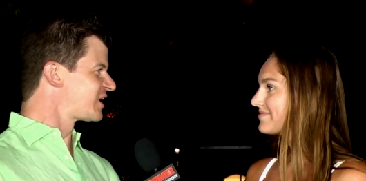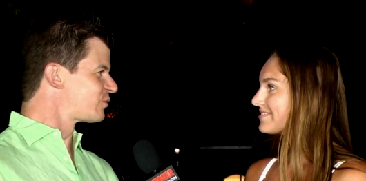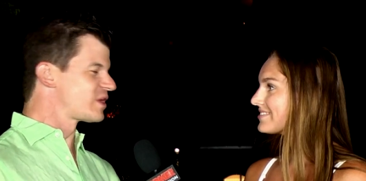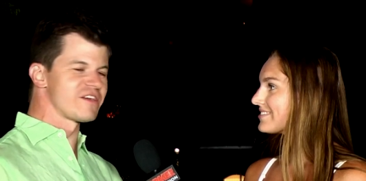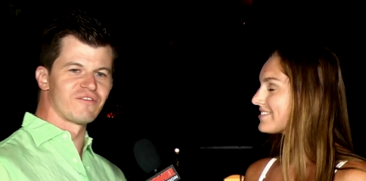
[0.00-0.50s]
Speaker 1: and
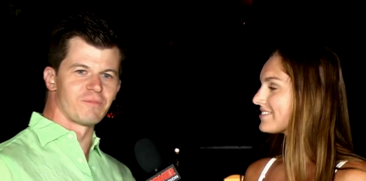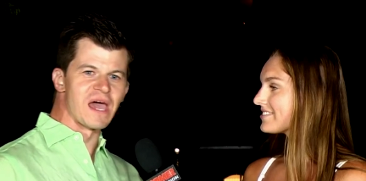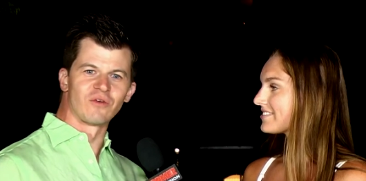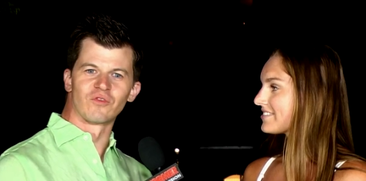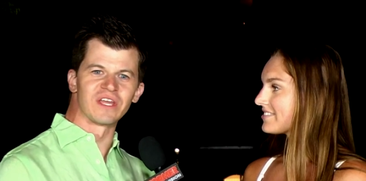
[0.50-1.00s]
we've
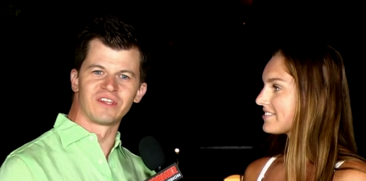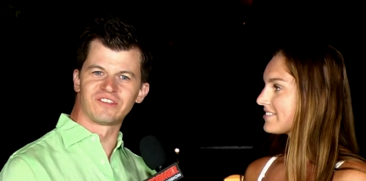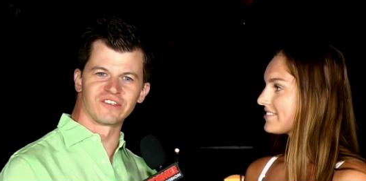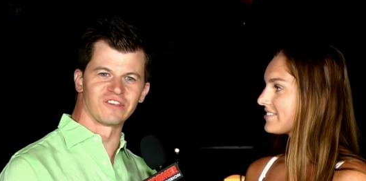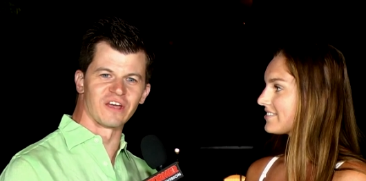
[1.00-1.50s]
been really
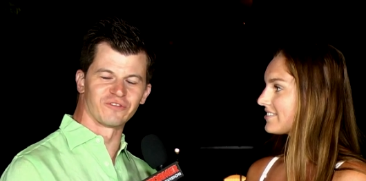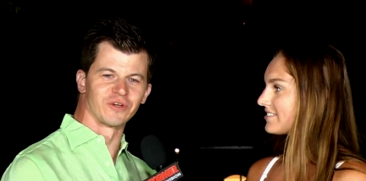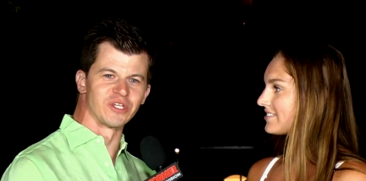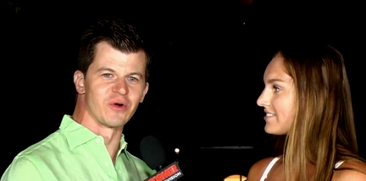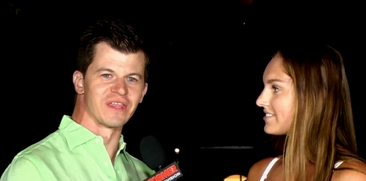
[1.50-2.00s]
successful
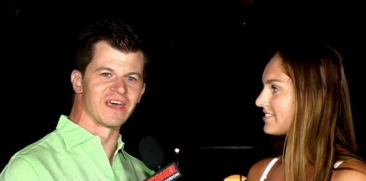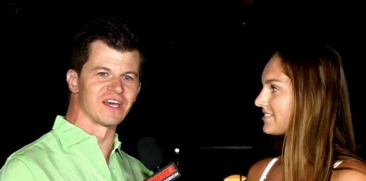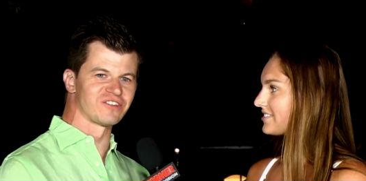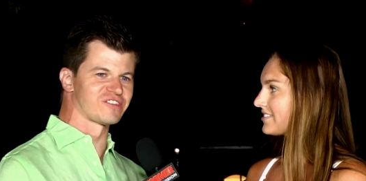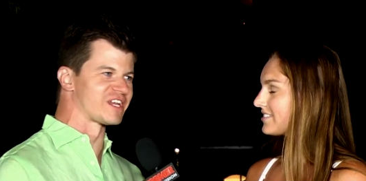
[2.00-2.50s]
doing
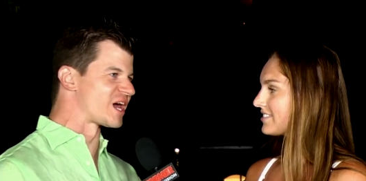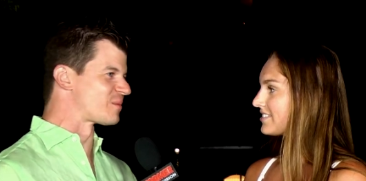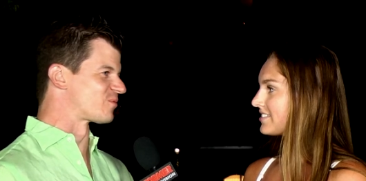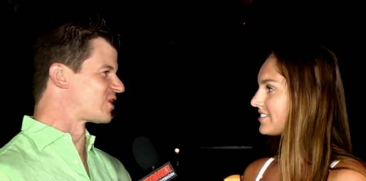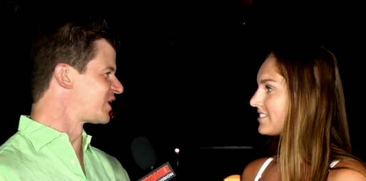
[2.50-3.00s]
this, and I'm
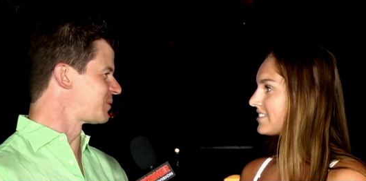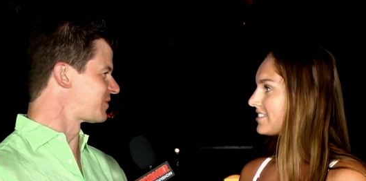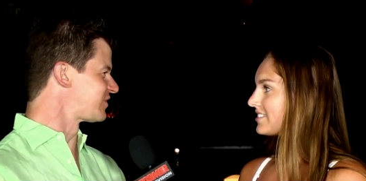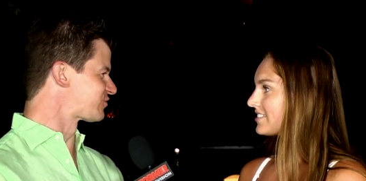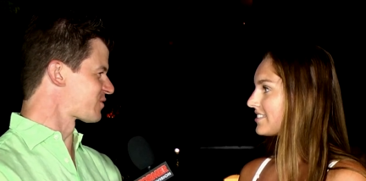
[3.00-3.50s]
really
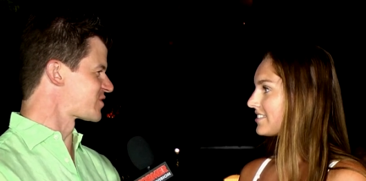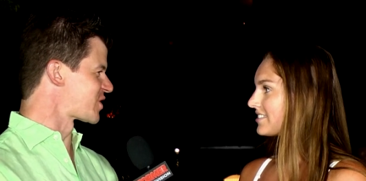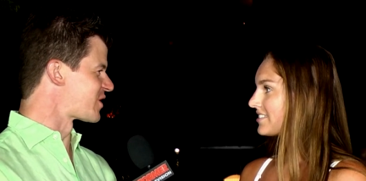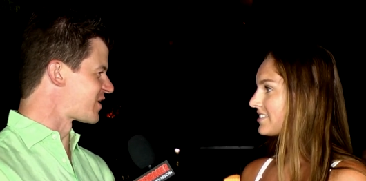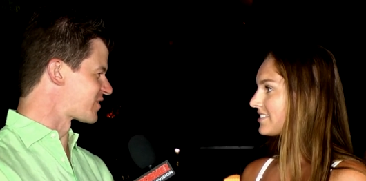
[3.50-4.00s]
pleased with the
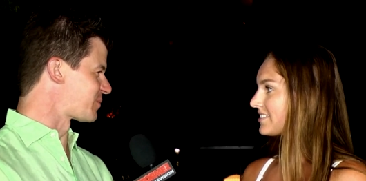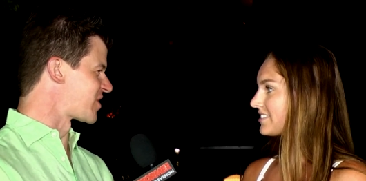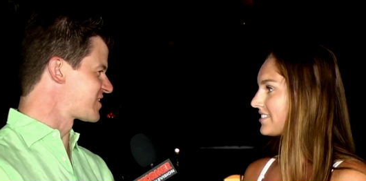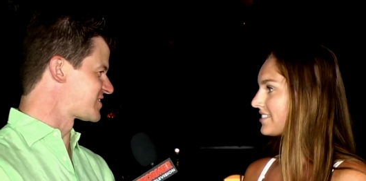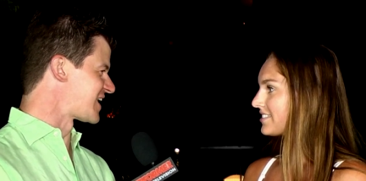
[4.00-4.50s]
turnout at the
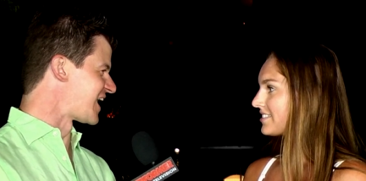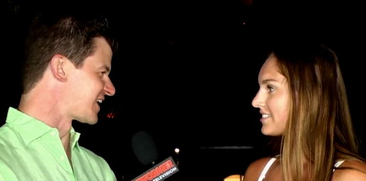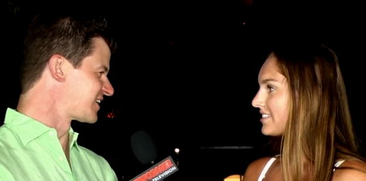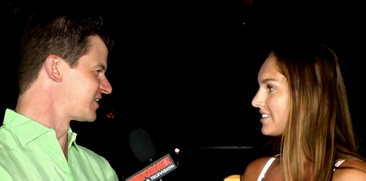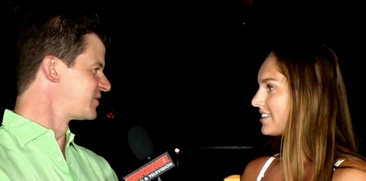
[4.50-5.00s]
party
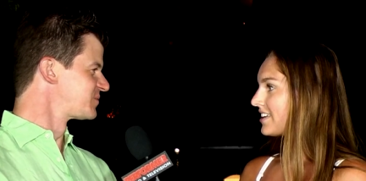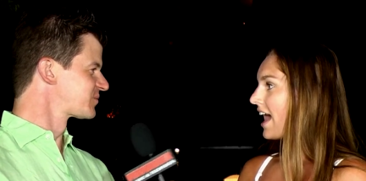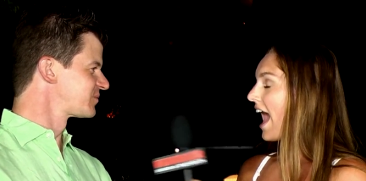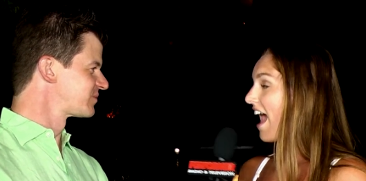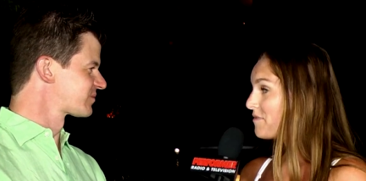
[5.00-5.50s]
tonight.
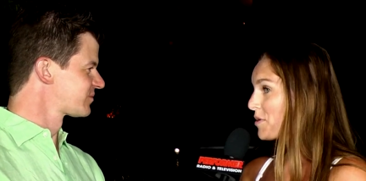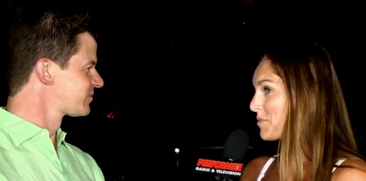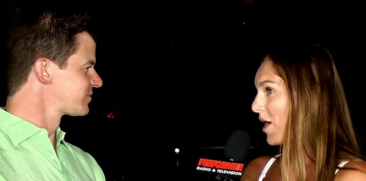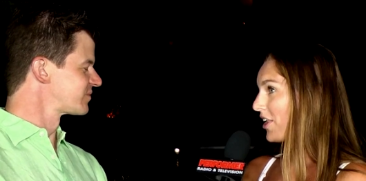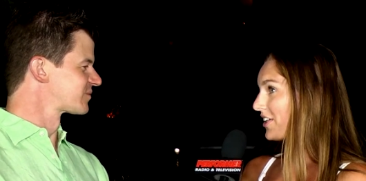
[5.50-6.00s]
Speaker 2: I've been with
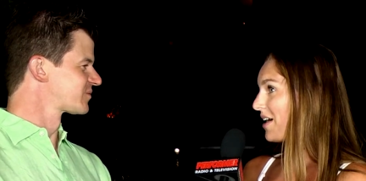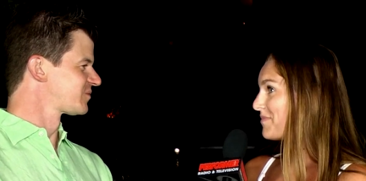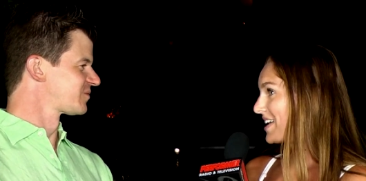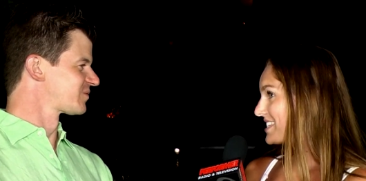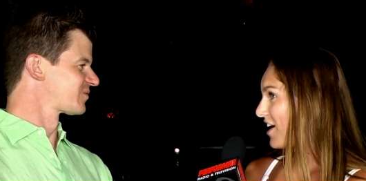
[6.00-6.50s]
Model Club
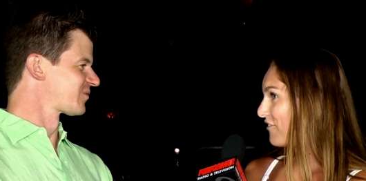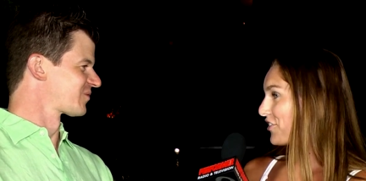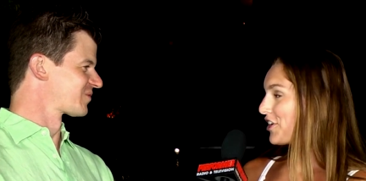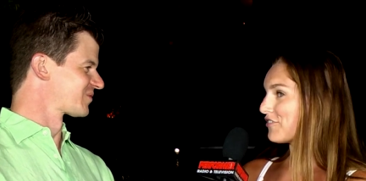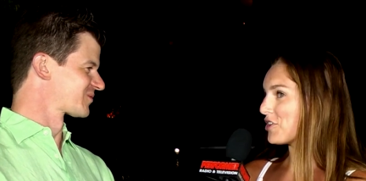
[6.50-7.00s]
myself
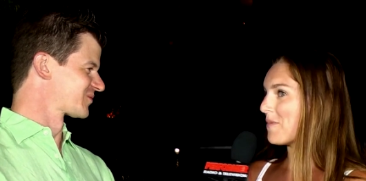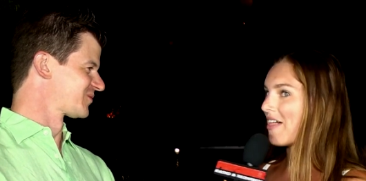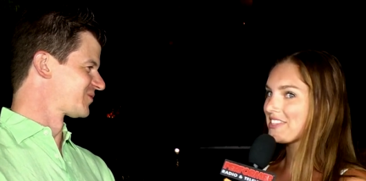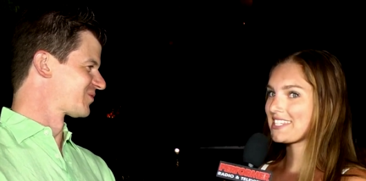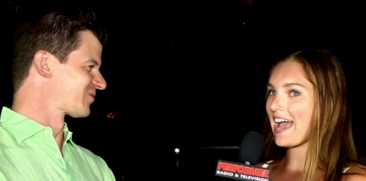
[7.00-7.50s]
for a few
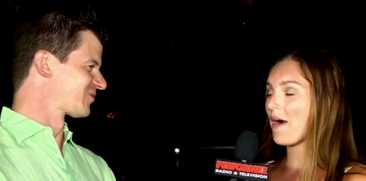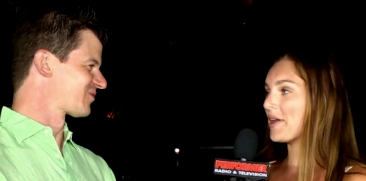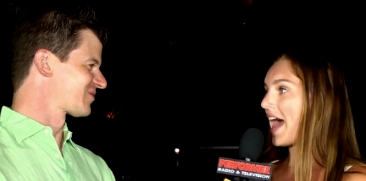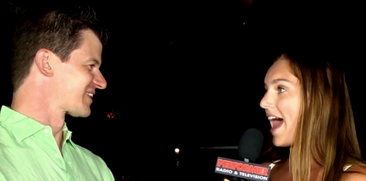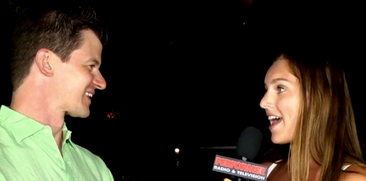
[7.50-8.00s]
months now,
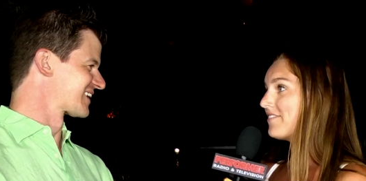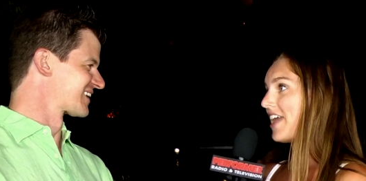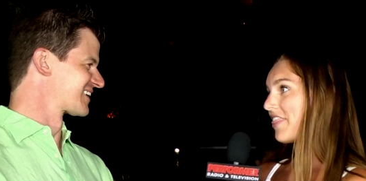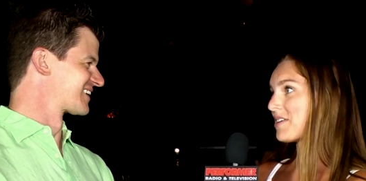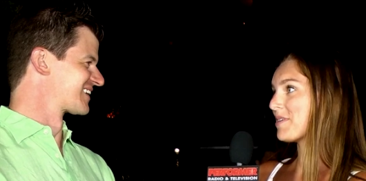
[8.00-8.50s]
and I have
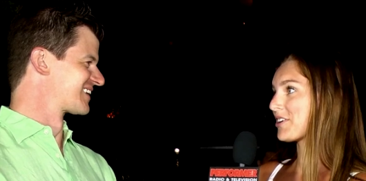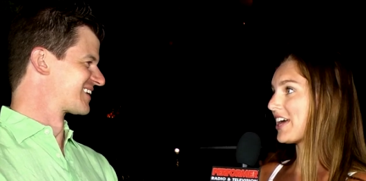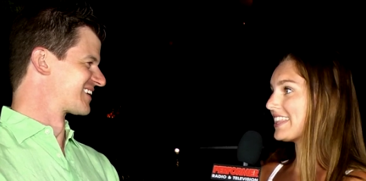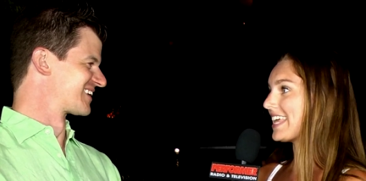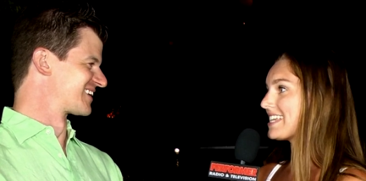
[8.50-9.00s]
nothing but
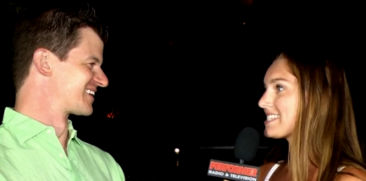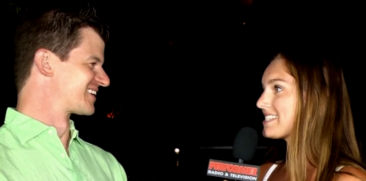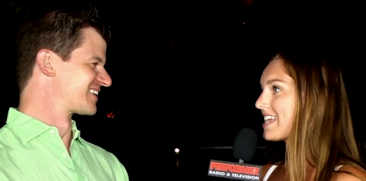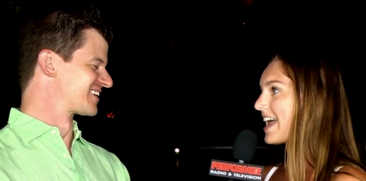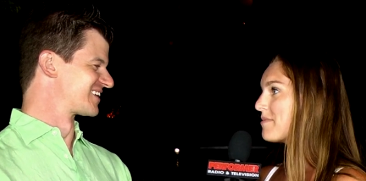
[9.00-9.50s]
great things to
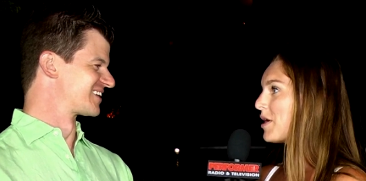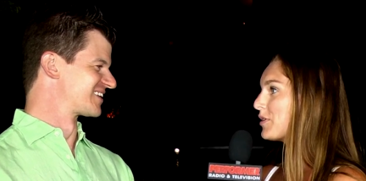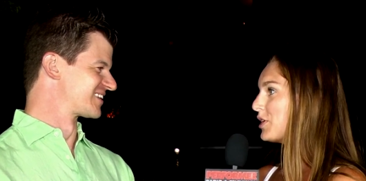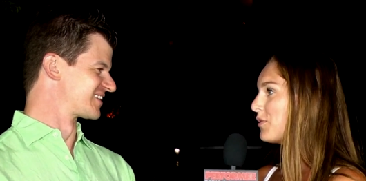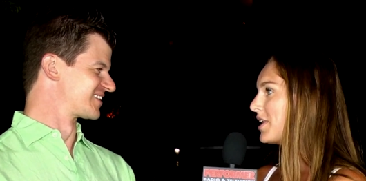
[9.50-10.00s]
say about
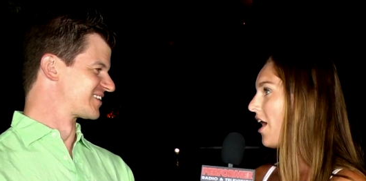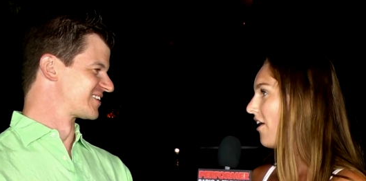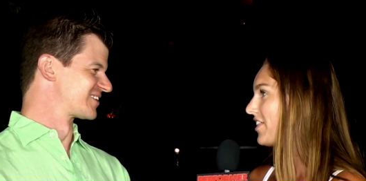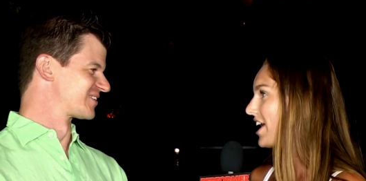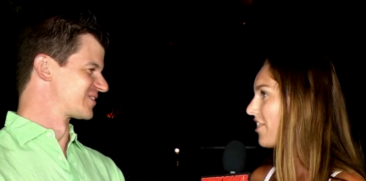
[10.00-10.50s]
you and
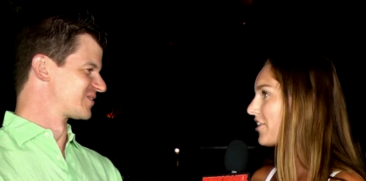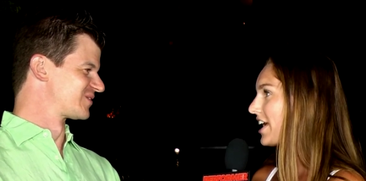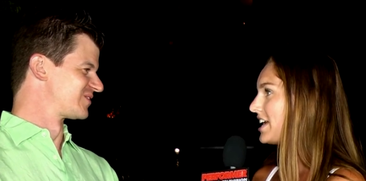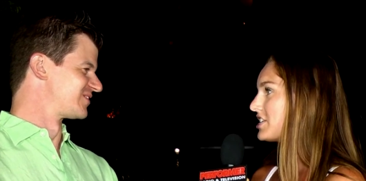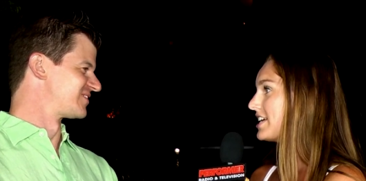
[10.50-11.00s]
all the other
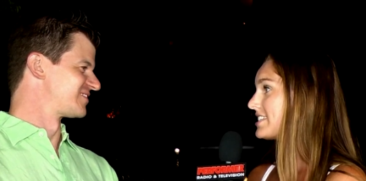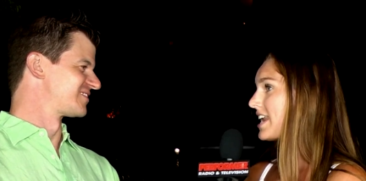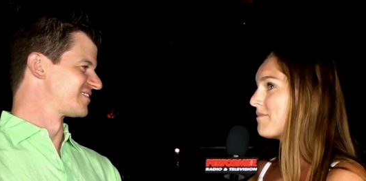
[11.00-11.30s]
agents, and